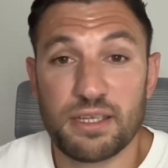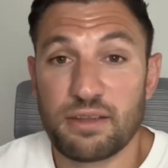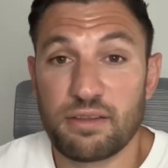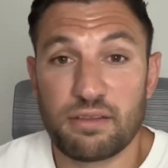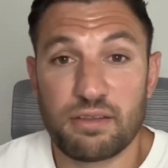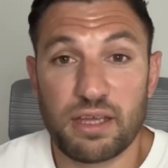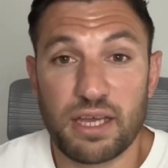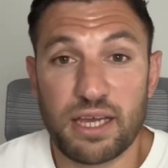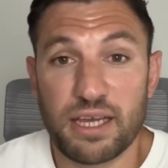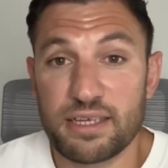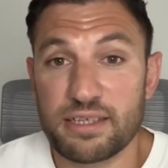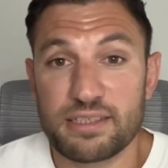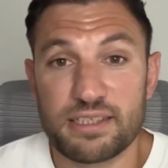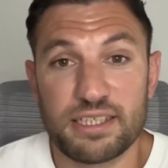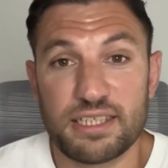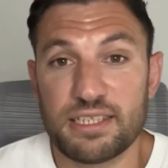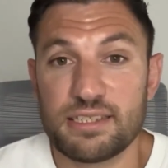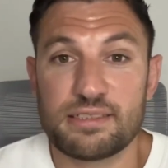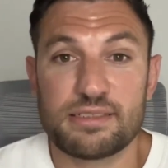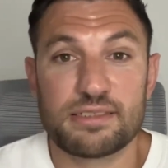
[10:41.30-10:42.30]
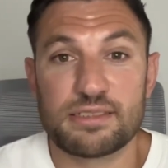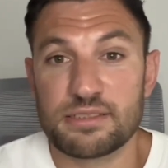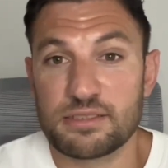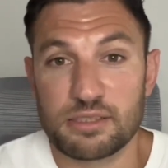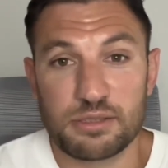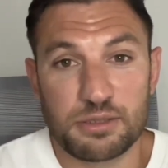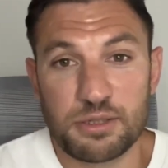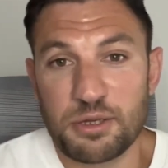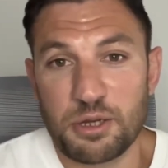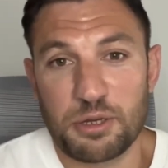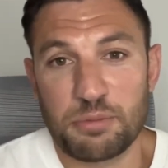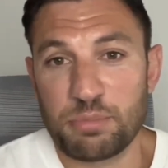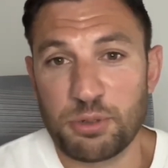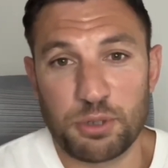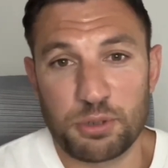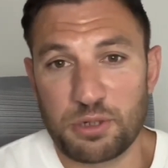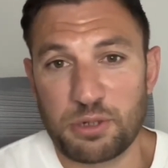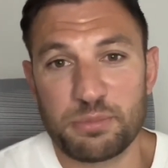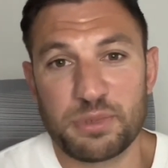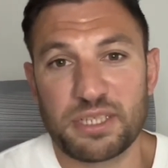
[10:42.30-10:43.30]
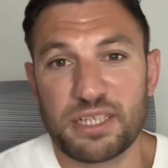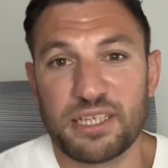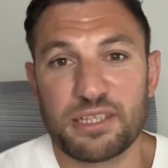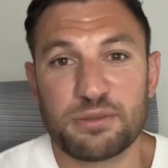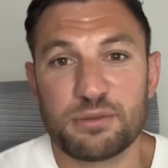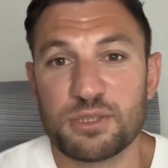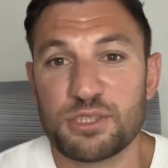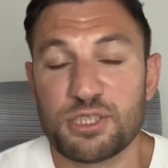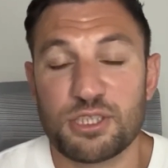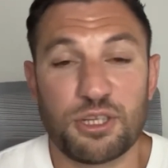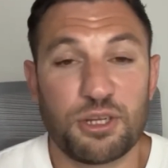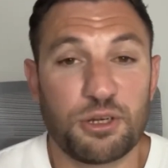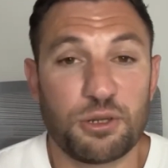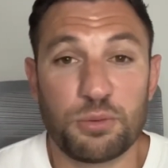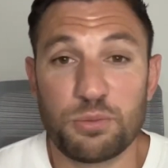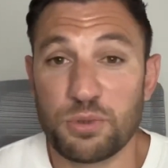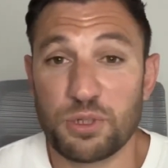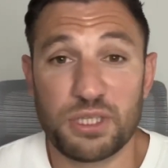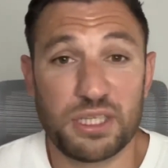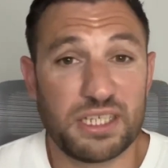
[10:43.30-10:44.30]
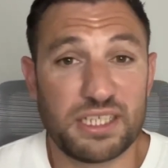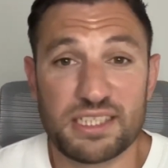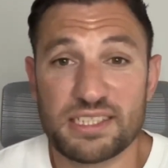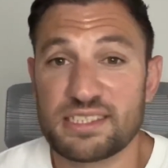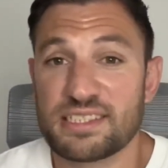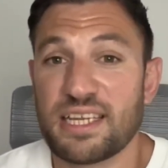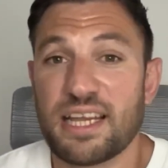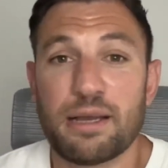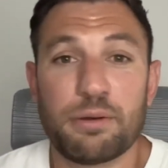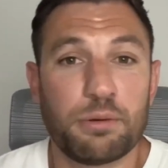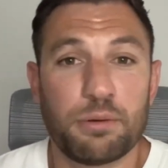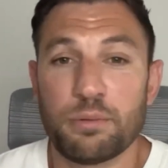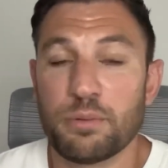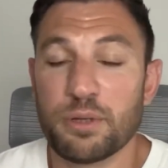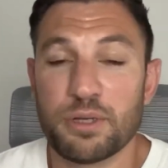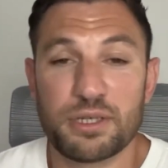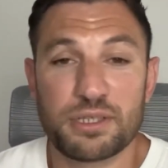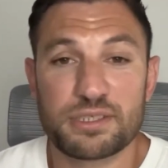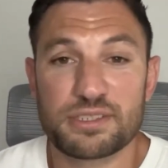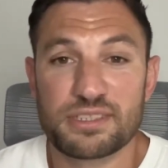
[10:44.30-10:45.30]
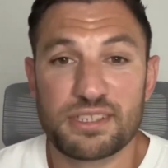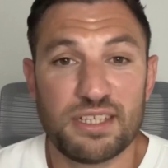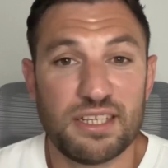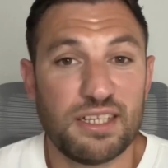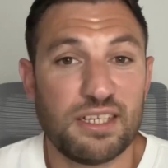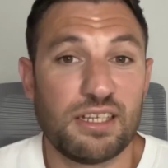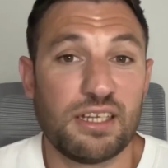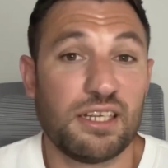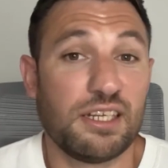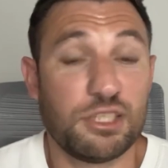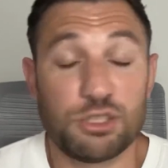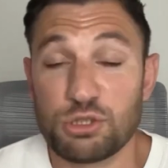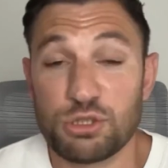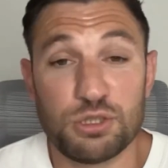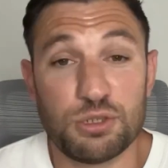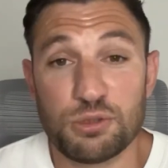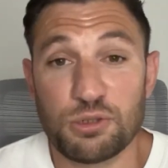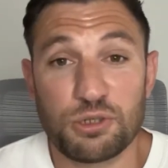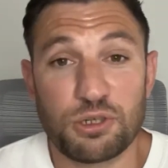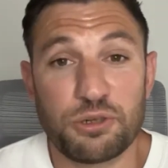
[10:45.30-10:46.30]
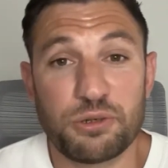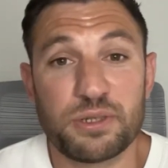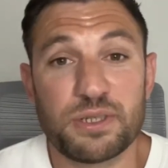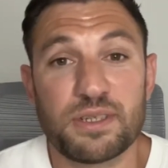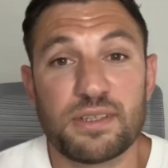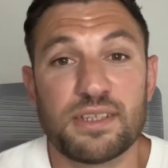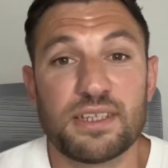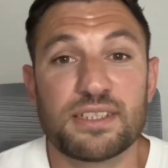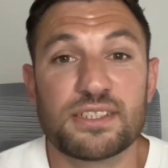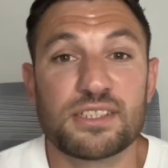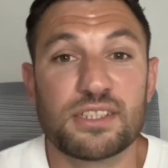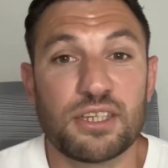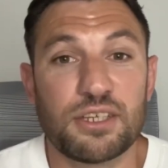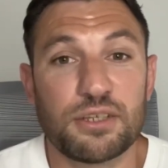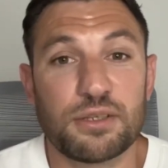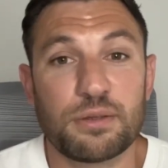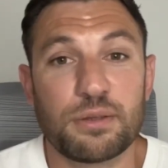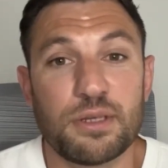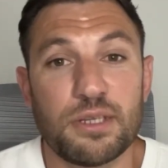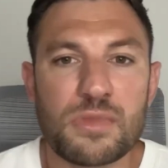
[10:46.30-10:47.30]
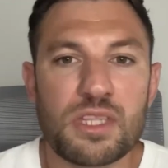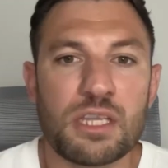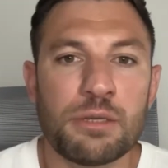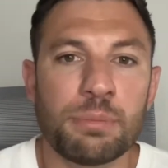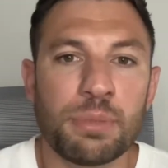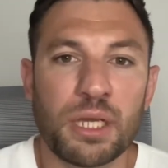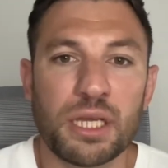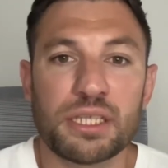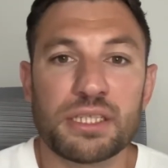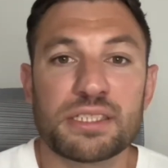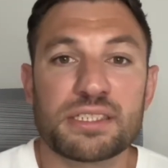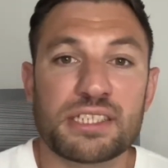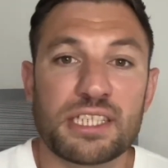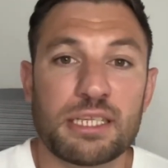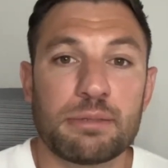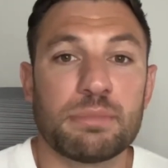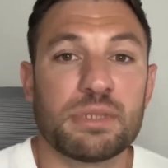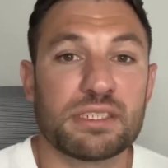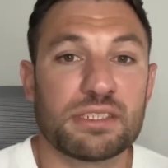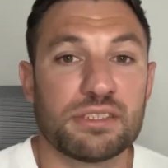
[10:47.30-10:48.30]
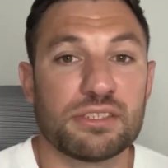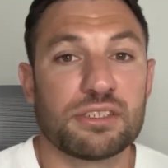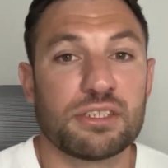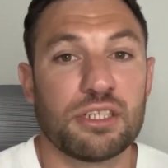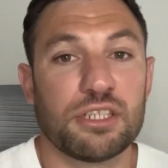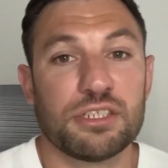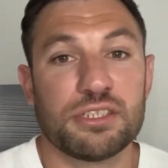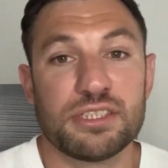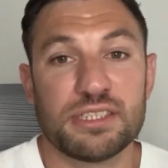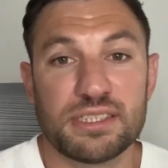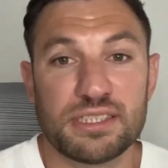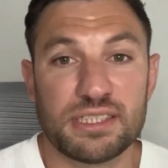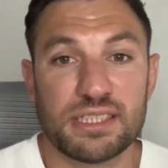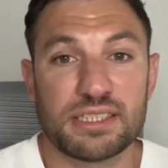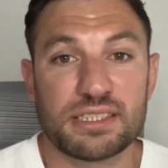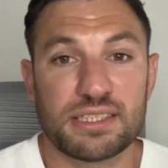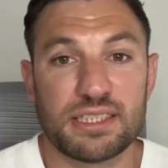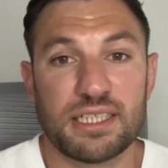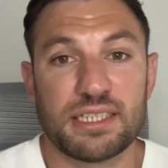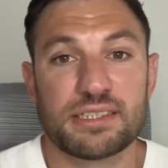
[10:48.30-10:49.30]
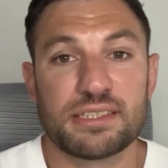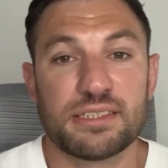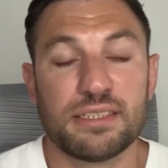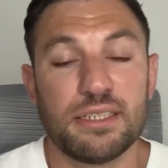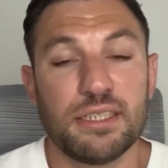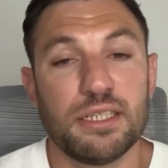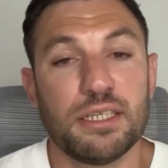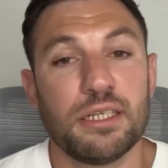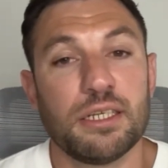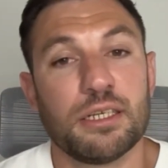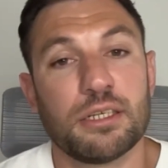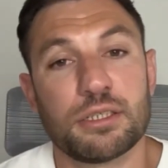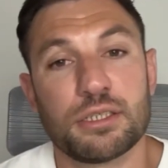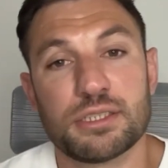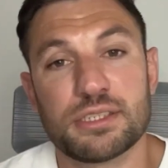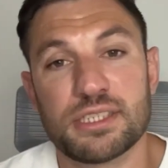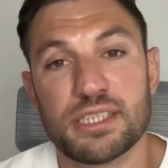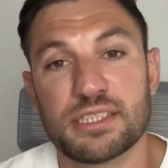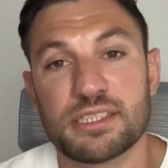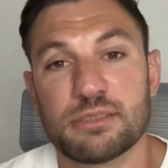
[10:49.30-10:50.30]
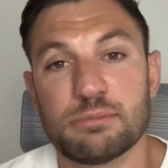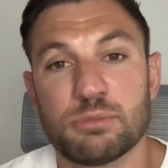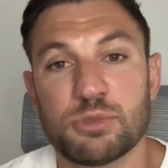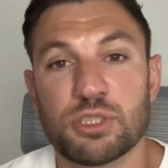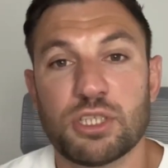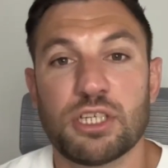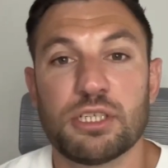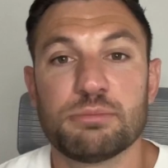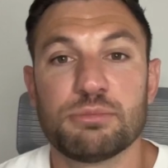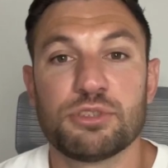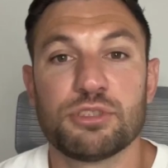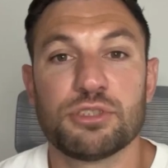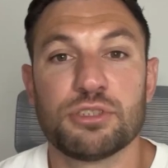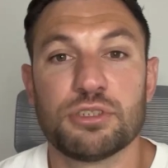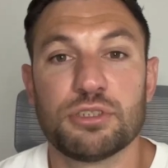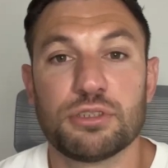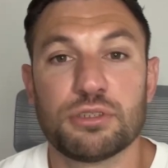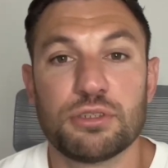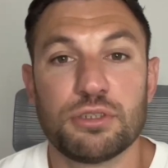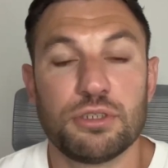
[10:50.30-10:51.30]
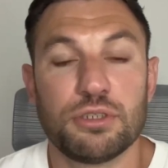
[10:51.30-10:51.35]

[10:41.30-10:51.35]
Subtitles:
that it's a programming language. I don't know what it is, how it works. I literally don't know anything. So applying the same lessons learned in CSS, I'm going to take some time to